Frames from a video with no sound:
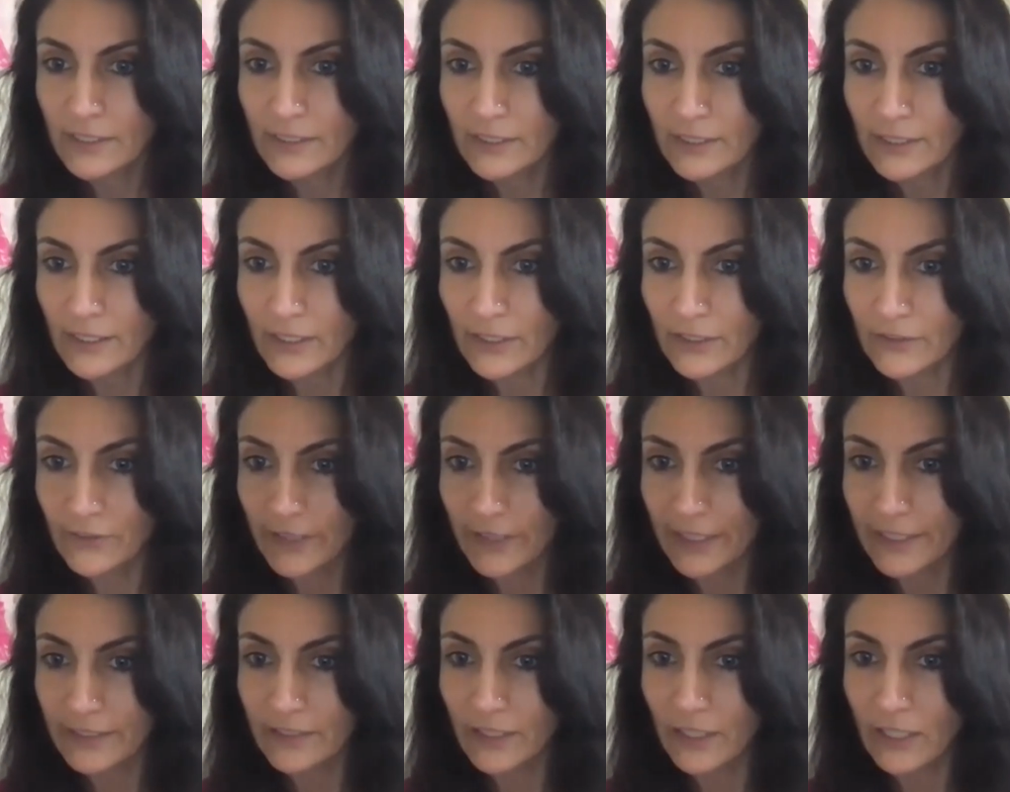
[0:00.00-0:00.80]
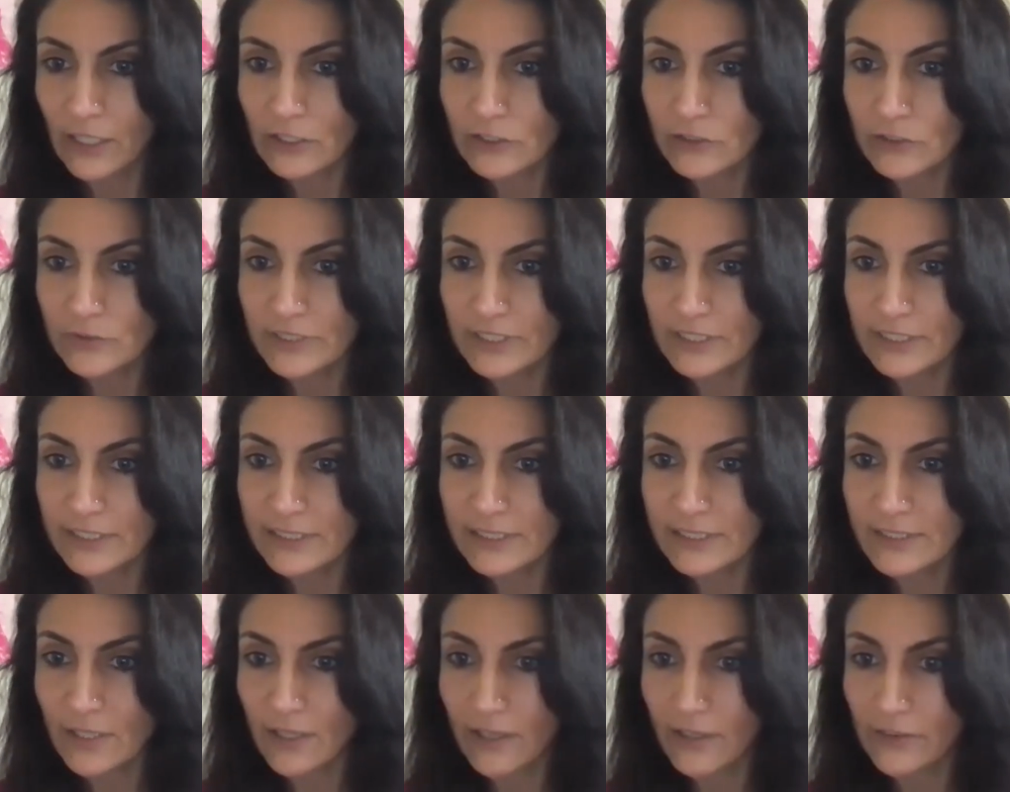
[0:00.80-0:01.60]
All right, Audrey
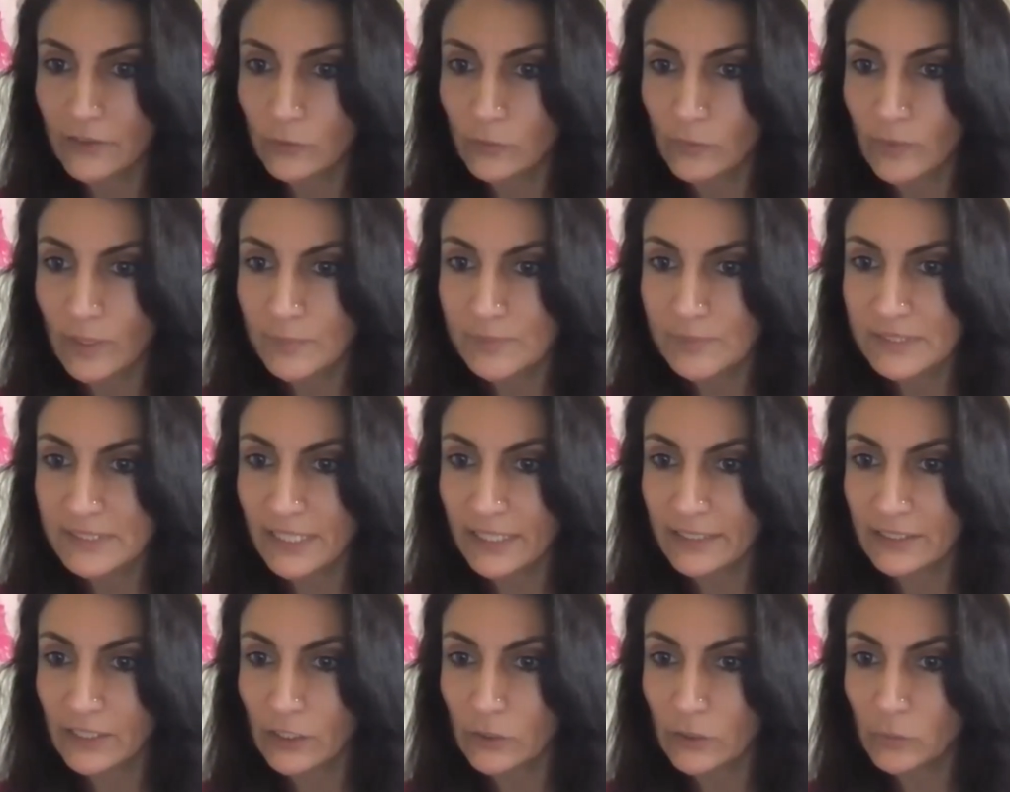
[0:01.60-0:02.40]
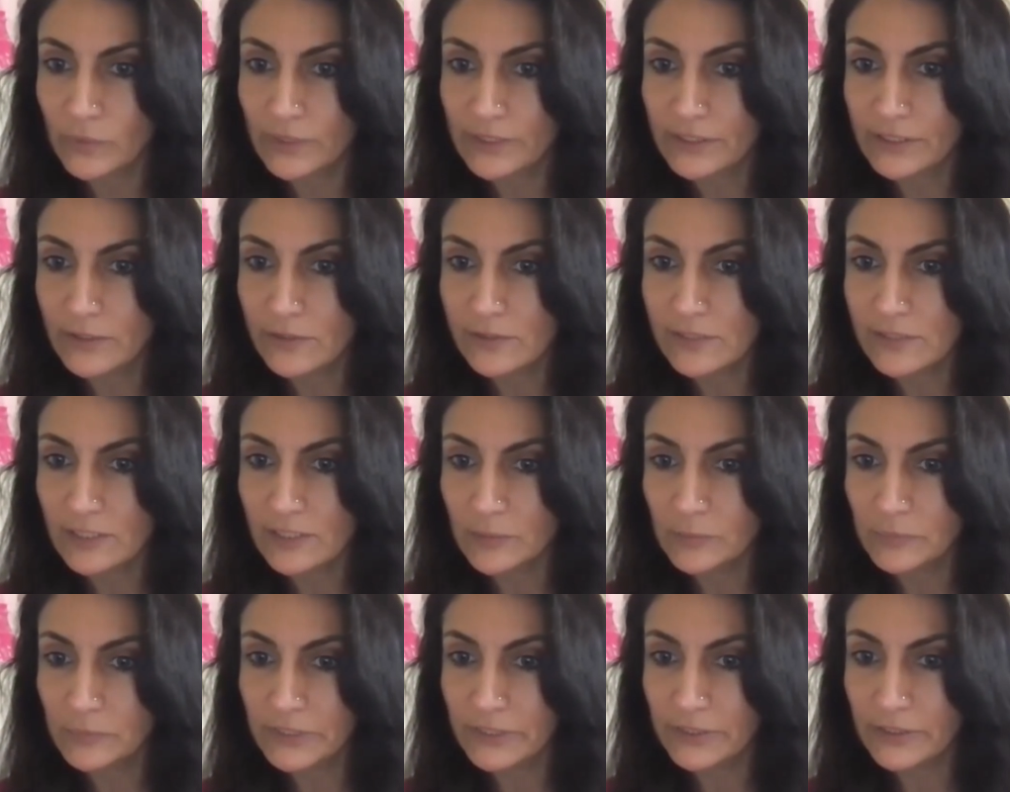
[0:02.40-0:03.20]
is on the website on Windows
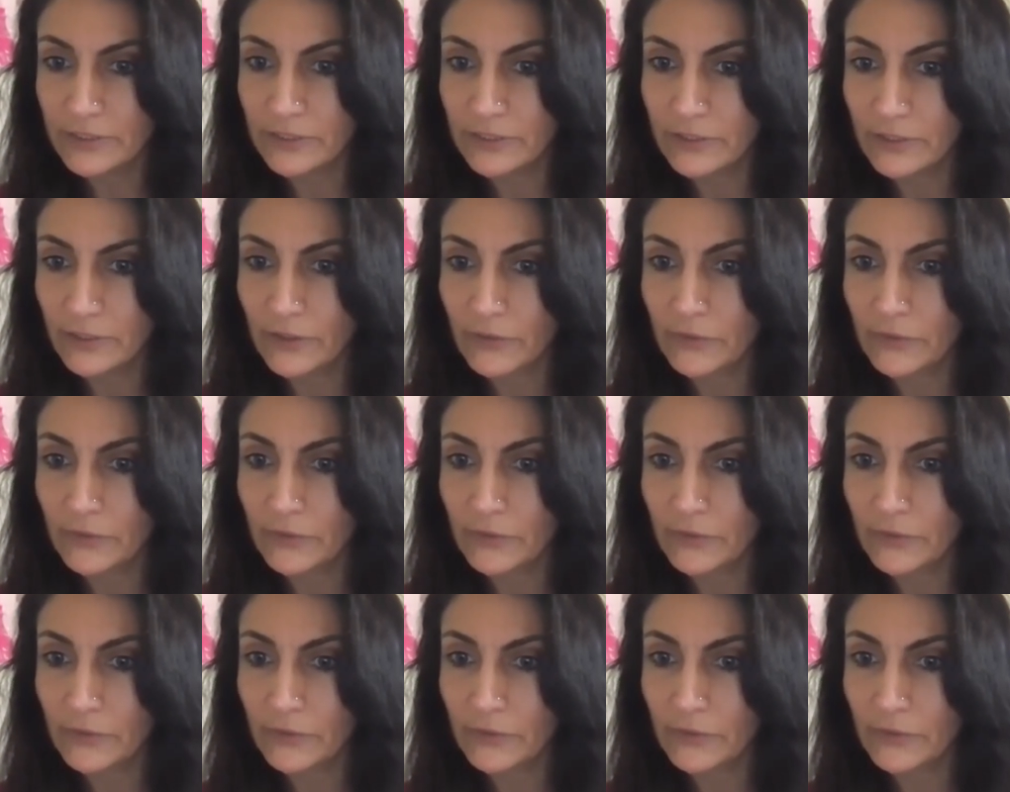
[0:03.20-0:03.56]
computer.